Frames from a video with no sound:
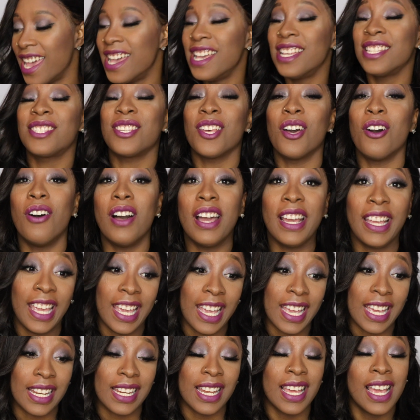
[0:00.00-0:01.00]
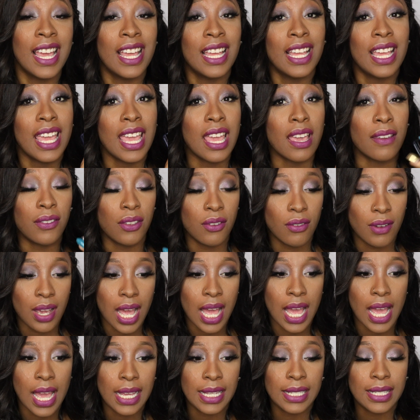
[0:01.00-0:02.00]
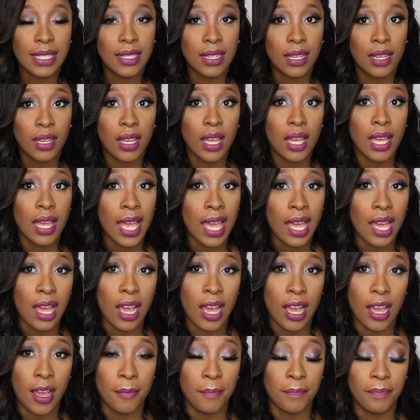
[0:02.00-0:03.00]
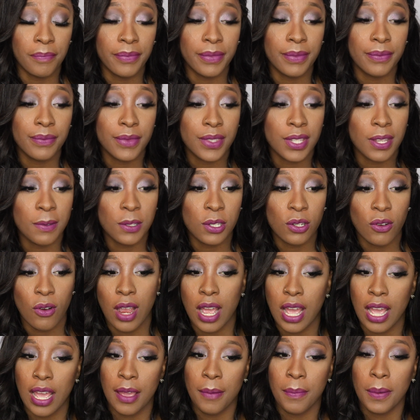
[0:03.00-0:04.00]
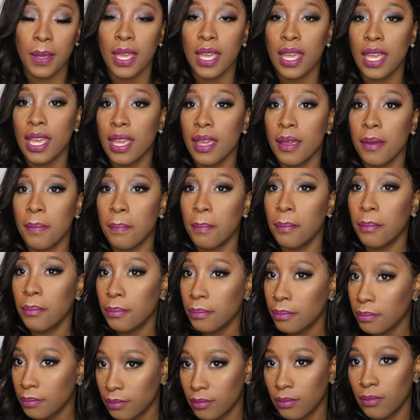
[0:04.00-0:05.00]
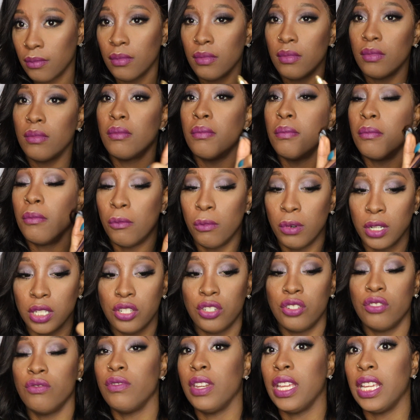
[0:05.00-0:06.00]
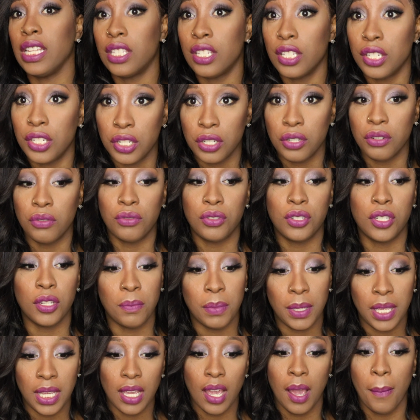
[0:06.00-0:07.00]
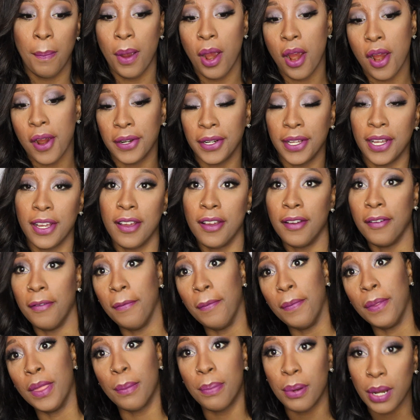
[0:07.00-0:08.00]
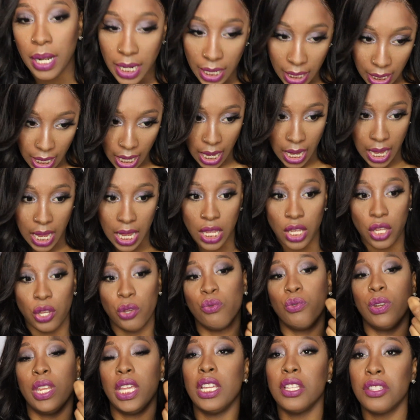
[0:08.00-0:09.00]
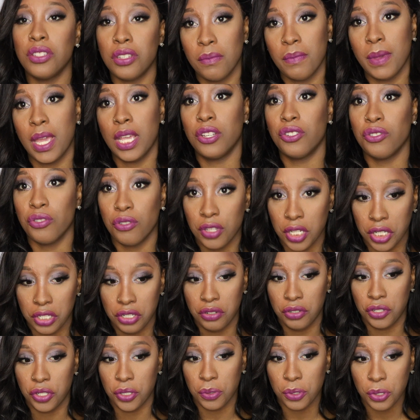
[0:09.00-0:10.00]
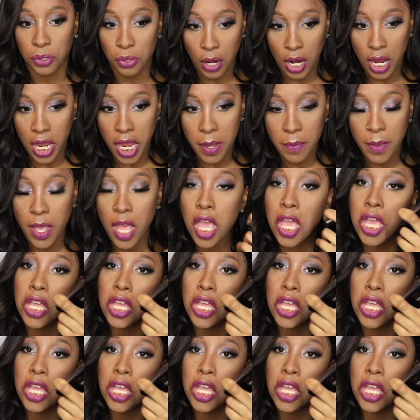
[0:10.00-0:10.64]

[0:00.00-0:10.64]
So again, if you guys subscribe, which you need to do to be a part of the pretty gang, you need to make sure that you subscribe.